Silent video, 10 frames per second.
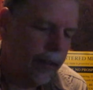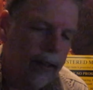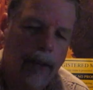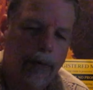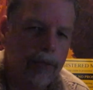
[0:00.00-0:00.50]
They
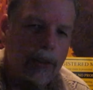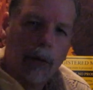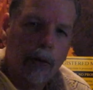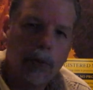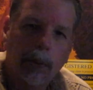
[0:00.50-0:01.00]
have
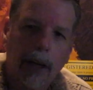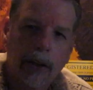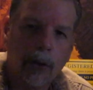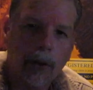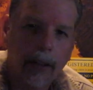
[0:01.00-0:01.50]

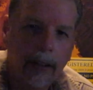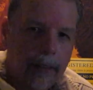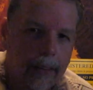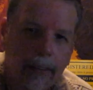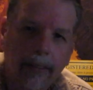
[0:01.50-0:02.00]
self-explanatory,
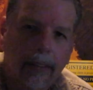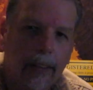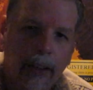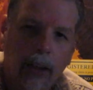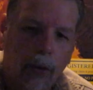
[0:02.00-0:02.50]

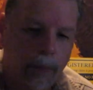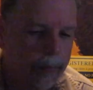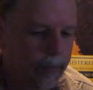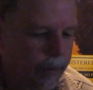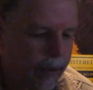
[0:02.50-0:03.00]
you know,
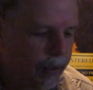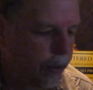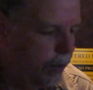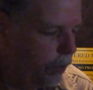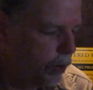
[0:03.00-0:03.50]

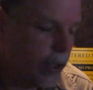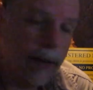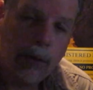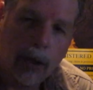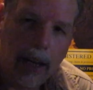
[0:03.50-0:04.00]

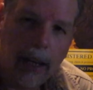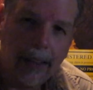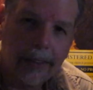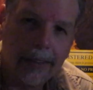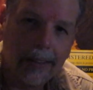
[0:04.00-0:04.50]
save your
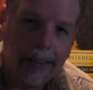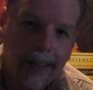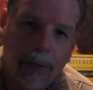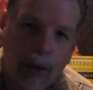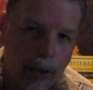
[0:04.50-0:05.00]
hands,
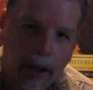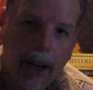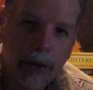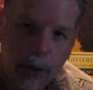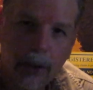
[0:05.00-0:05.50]
even though your
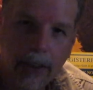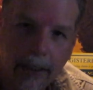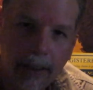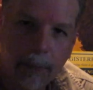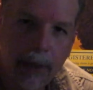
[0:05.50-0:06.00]
hands are going to
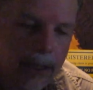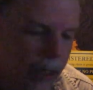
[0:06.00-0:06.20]
get beat